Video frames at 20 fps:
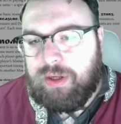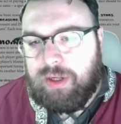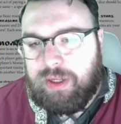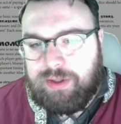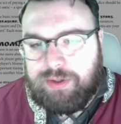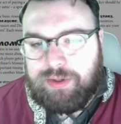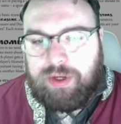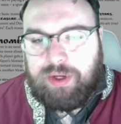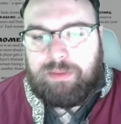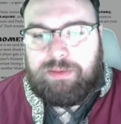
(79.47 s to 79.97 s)

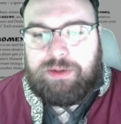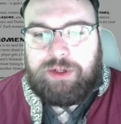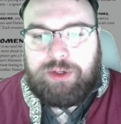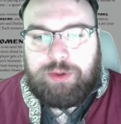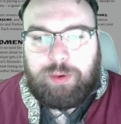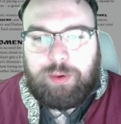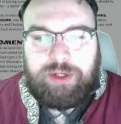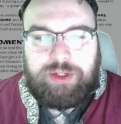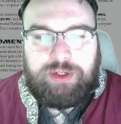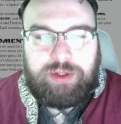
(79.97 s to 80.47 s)
In some
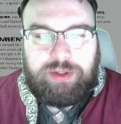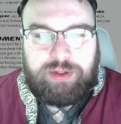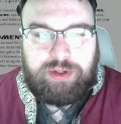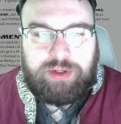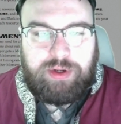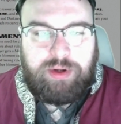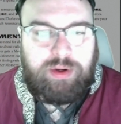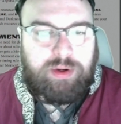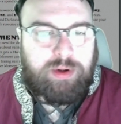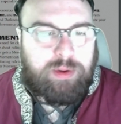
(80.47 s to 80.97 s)
situations,
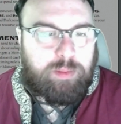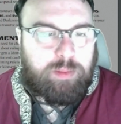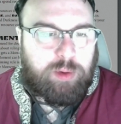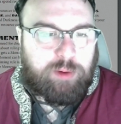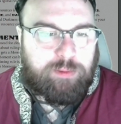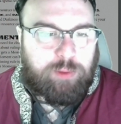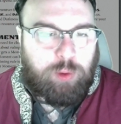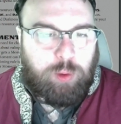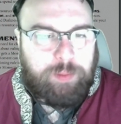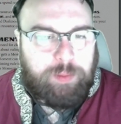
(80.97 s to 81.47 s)

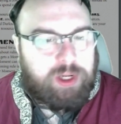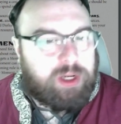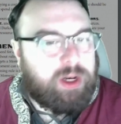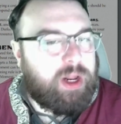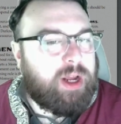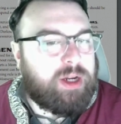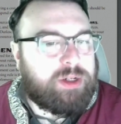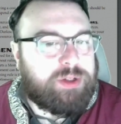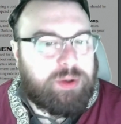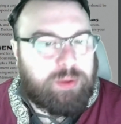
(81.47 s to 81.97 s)
performing an
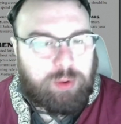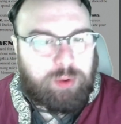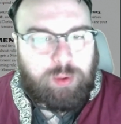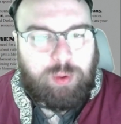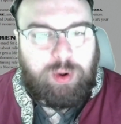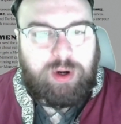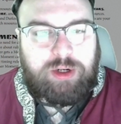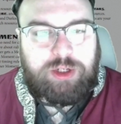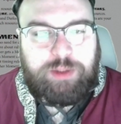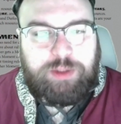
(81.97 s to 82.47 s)
action
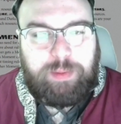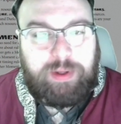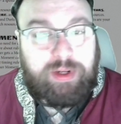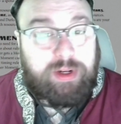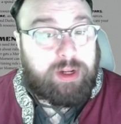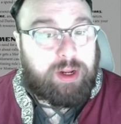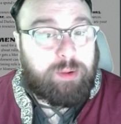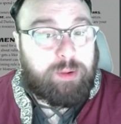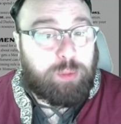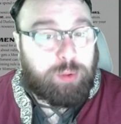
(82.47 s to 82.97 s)
requires
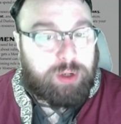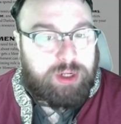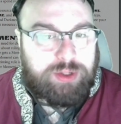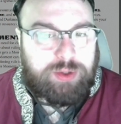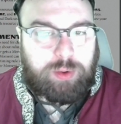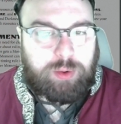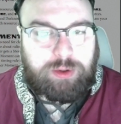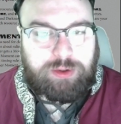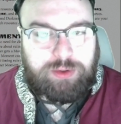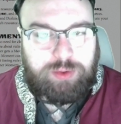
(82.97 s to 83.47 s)
spending a
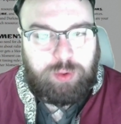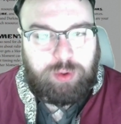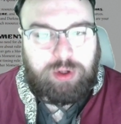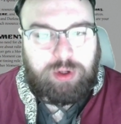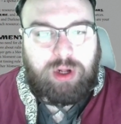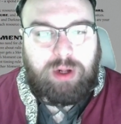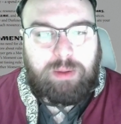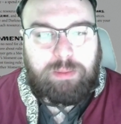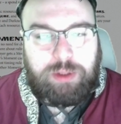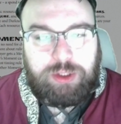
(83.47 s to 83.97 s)
resource to
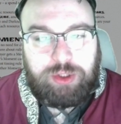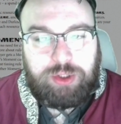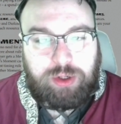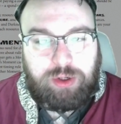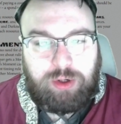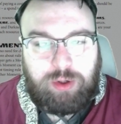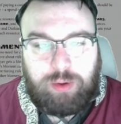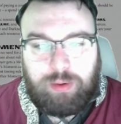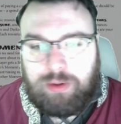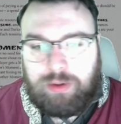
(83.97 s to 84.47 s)
accomplish a
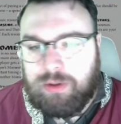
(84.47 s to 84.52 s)
goal.